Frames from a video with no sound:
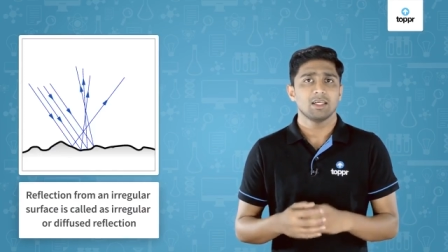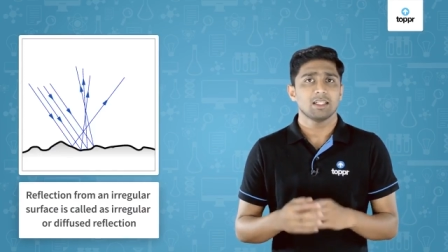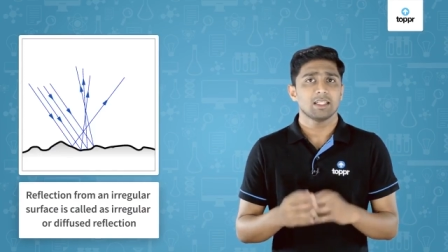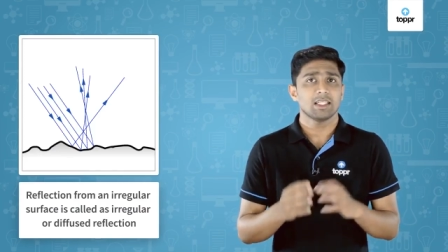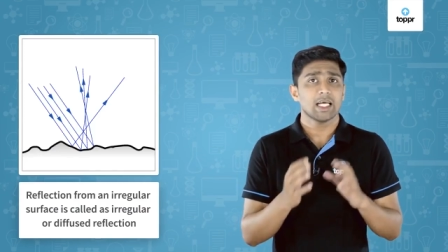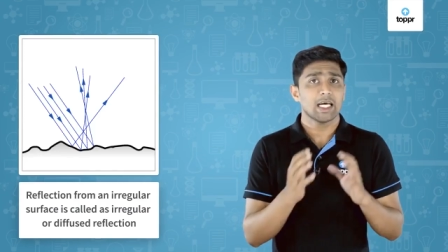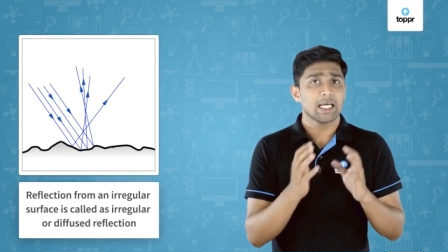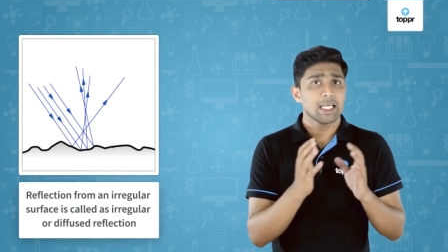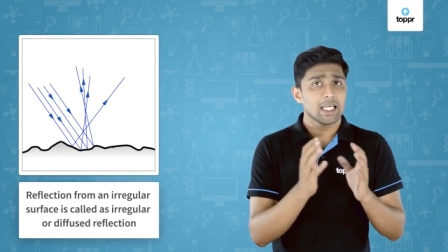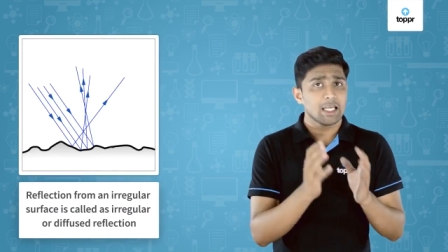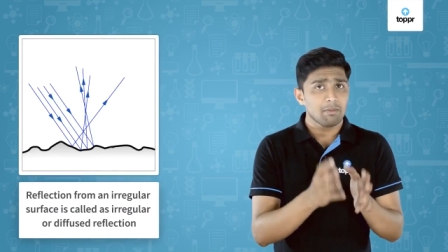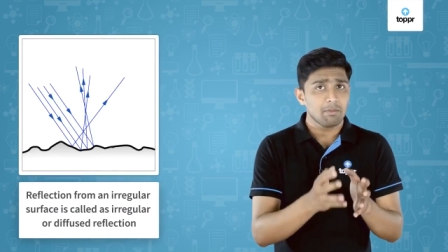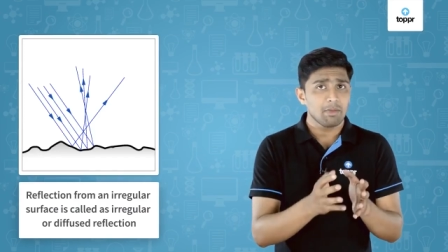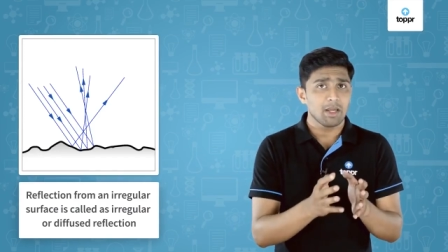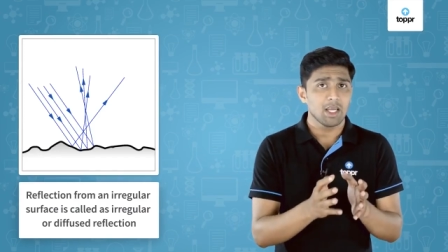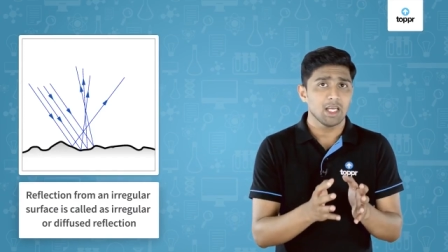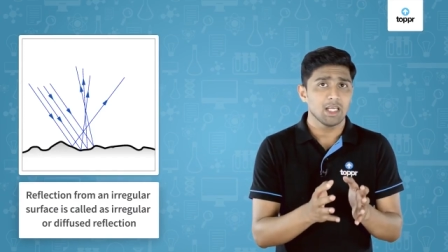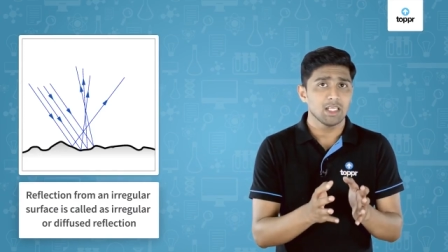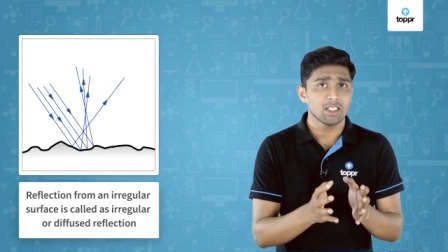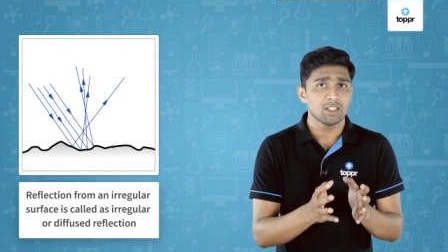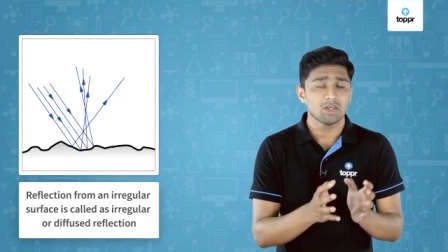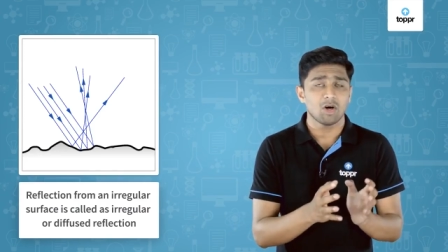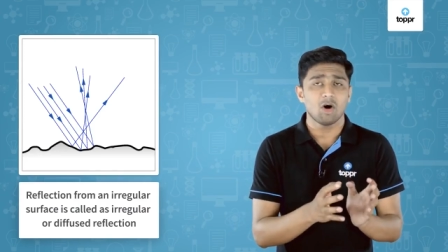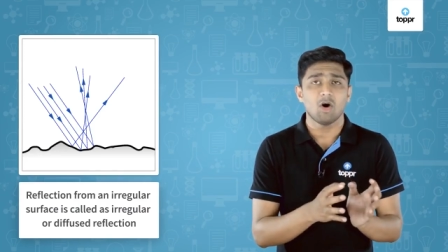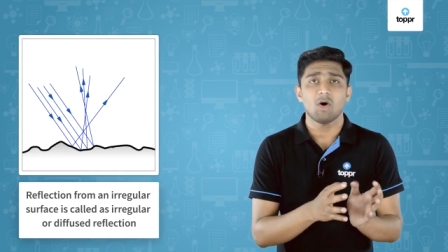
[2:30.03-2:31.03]
The
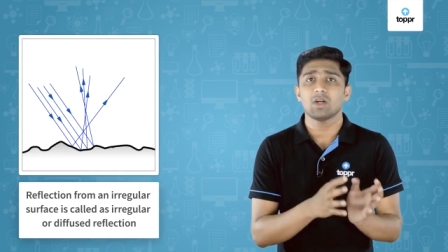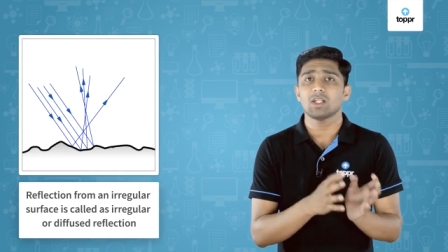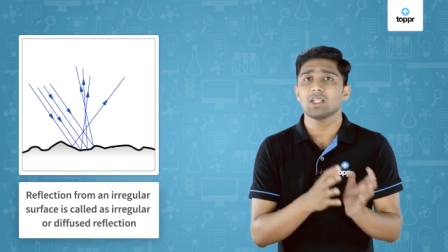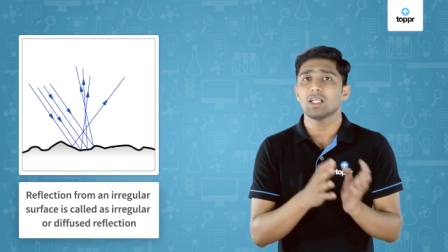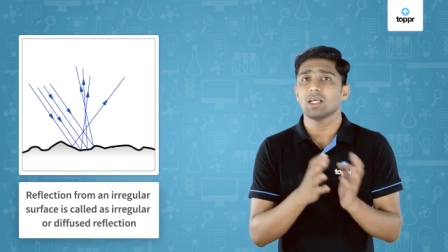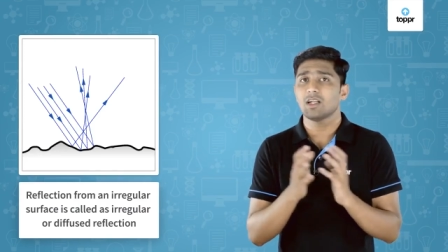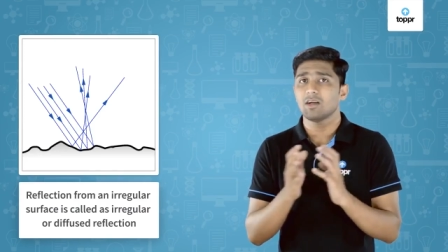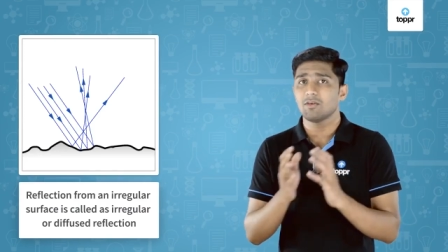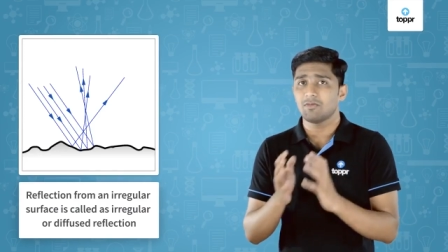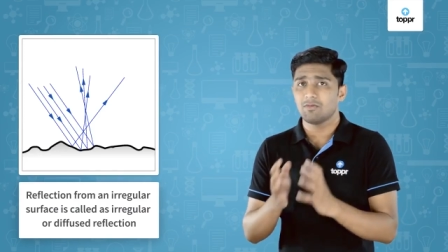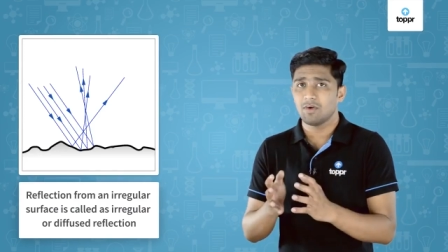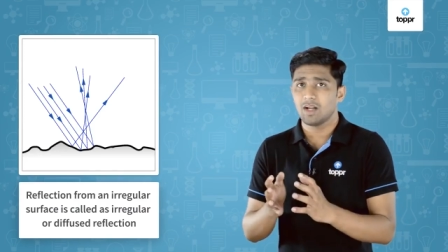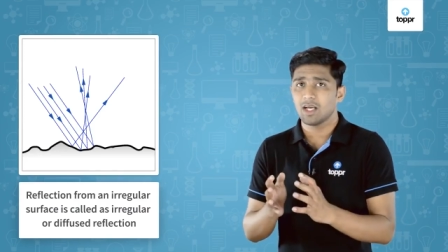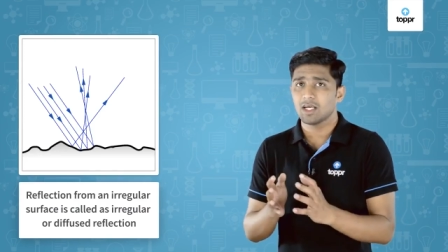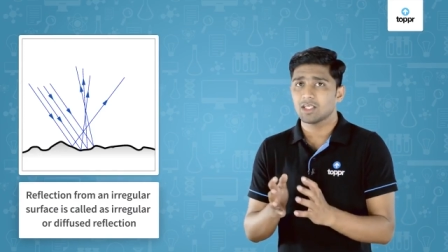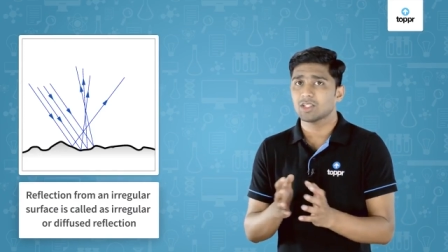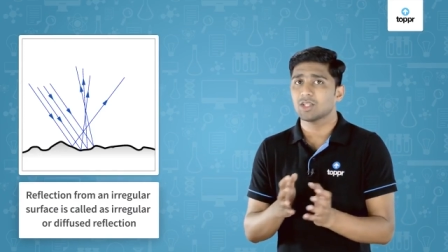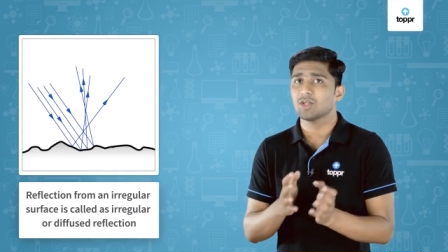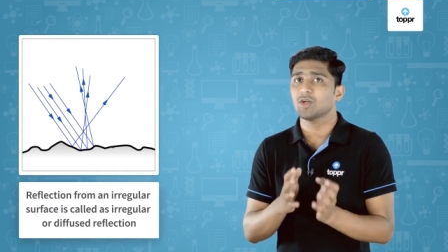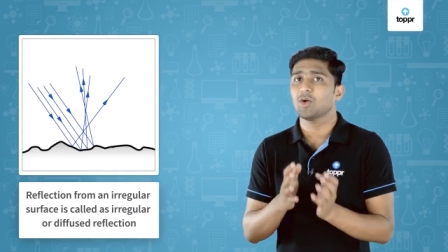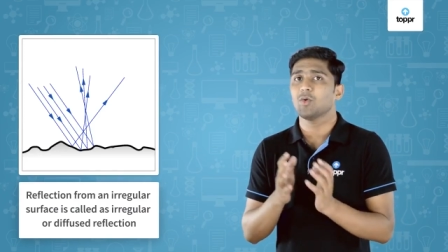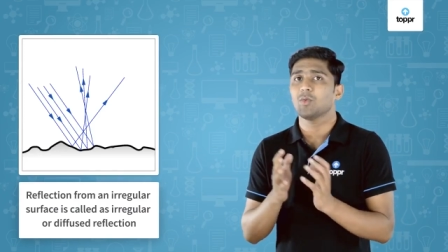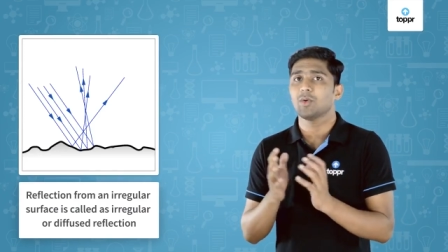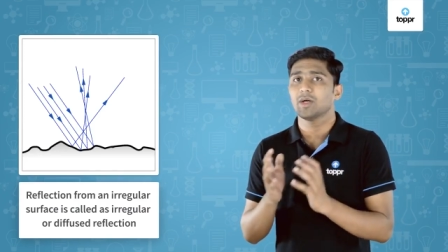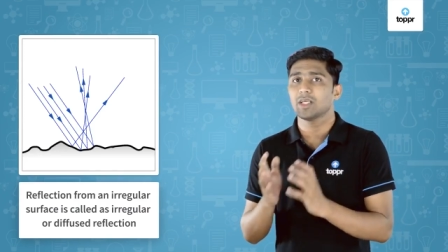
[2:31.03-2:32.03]
image or the
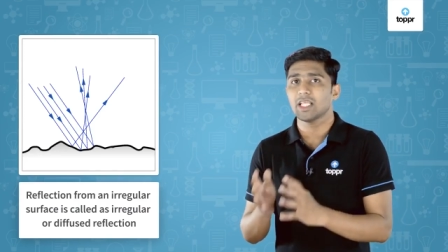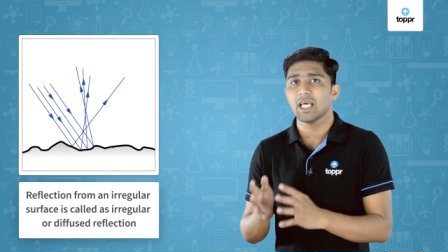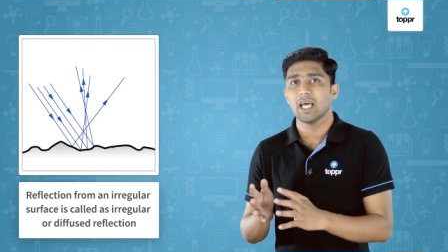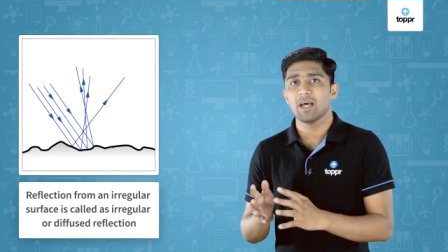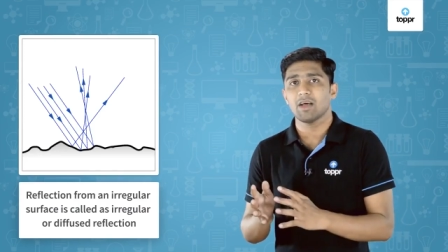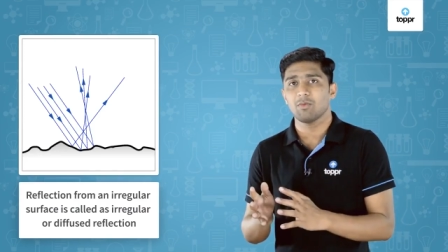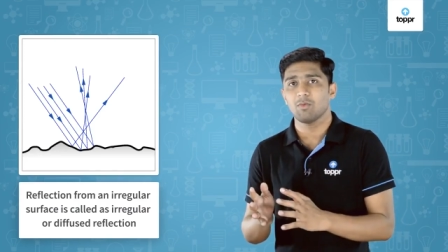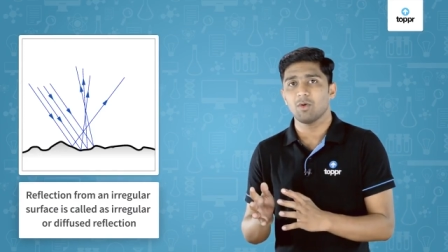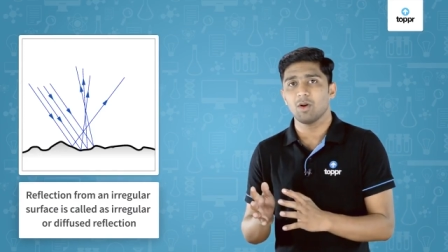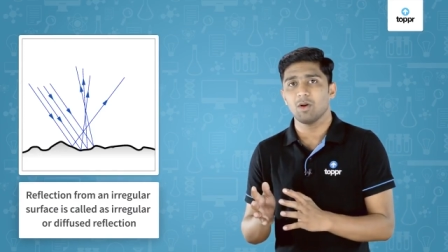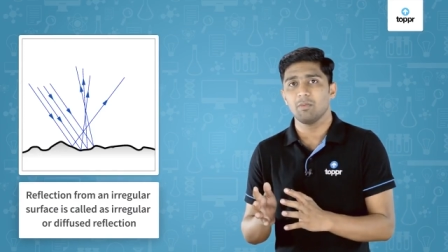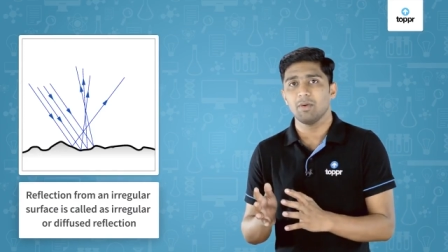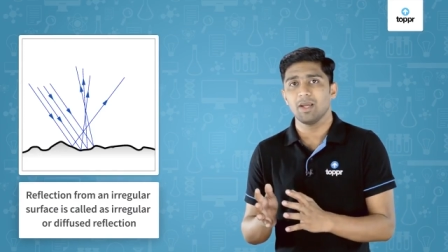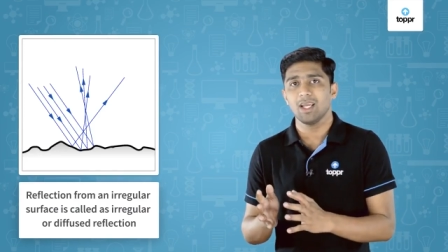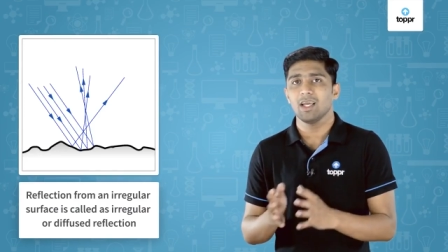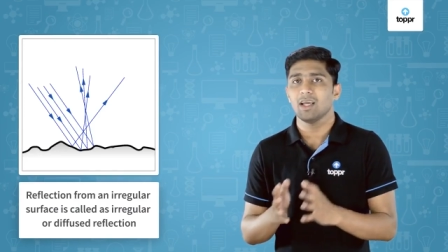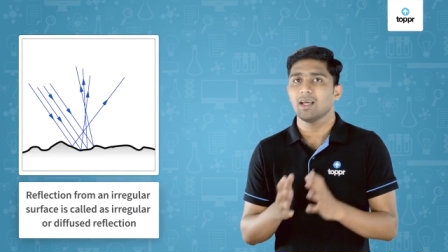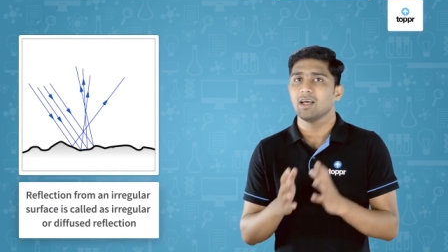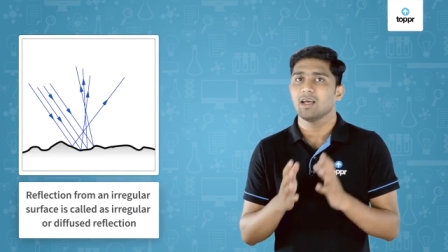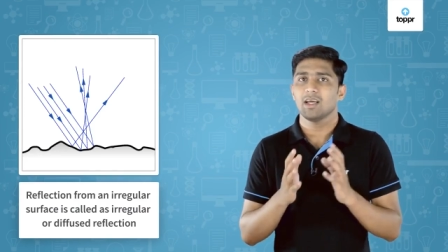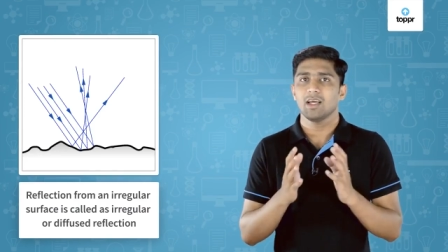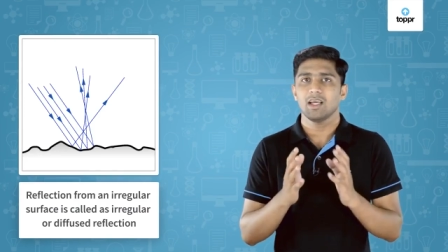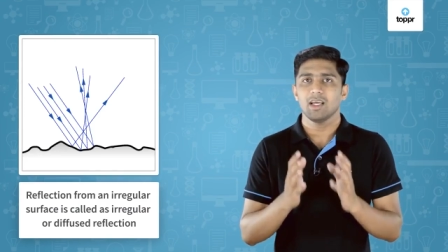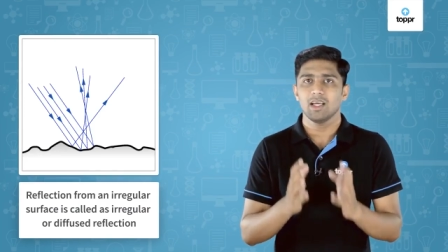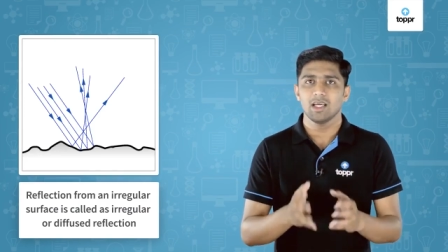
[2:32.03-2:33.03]
reflection over there will
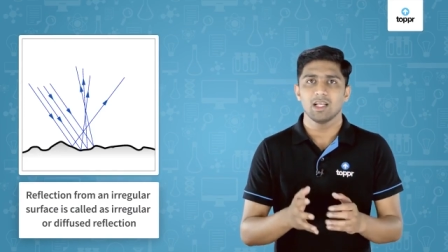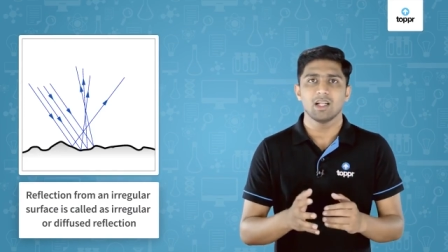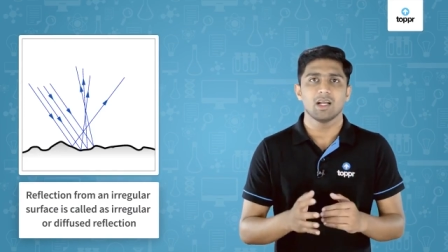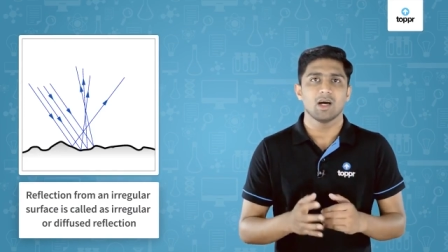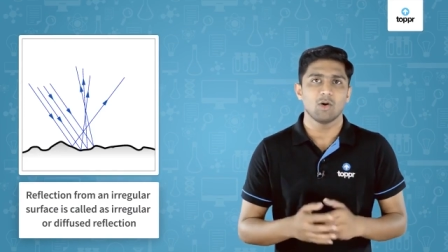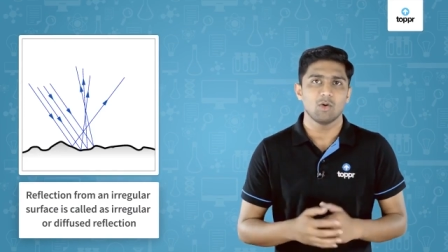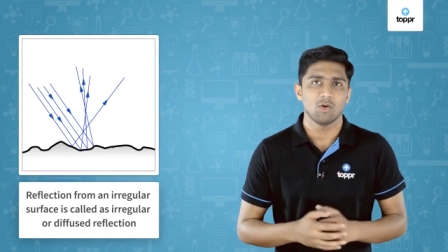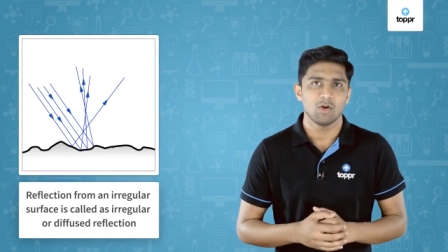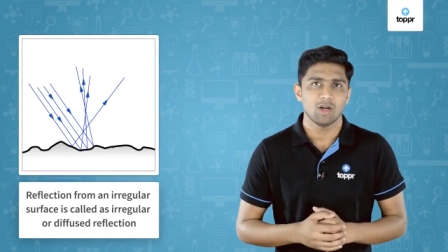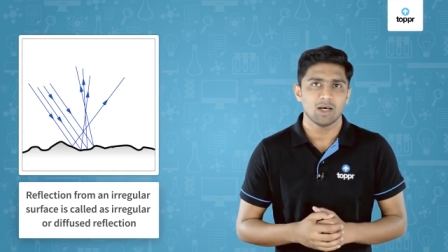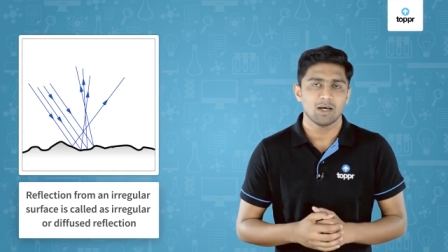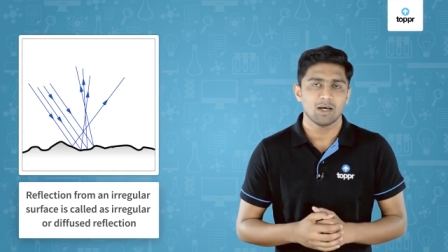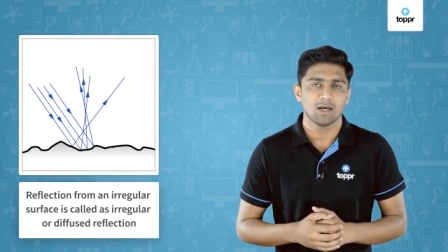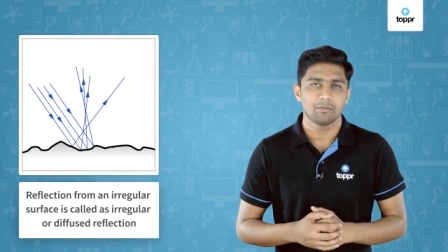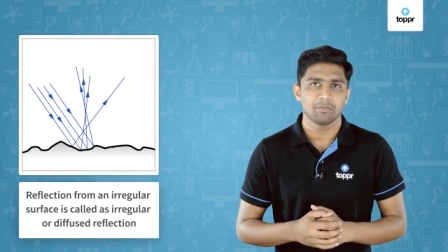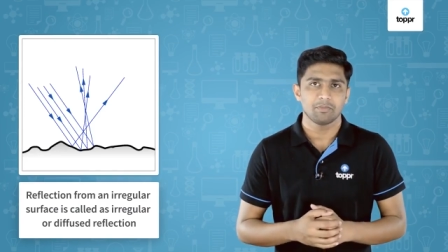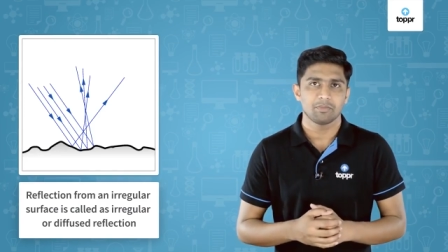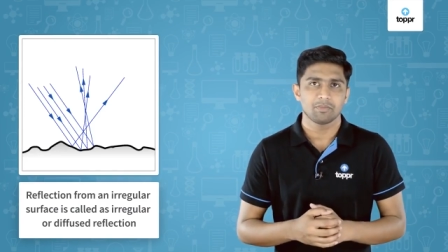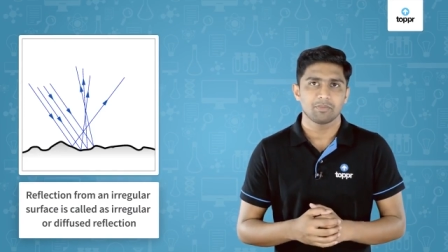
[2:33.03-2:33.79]
be irregular.